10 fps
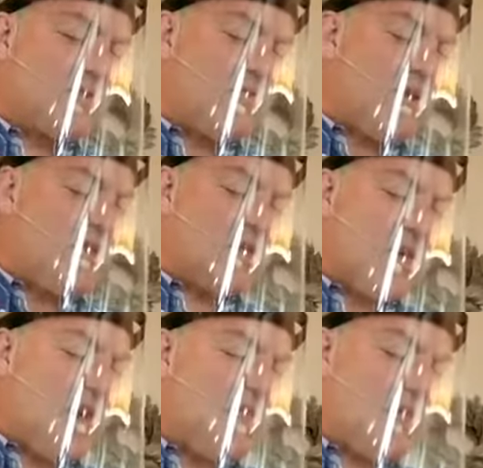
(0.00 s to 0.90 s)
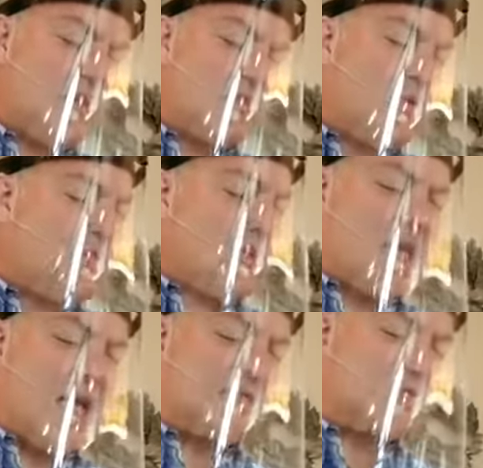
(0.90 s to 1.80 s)
Father God, that with their
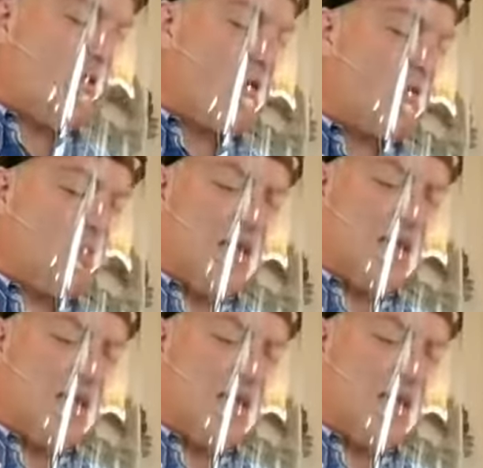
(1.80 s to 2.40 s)
last heartbeat,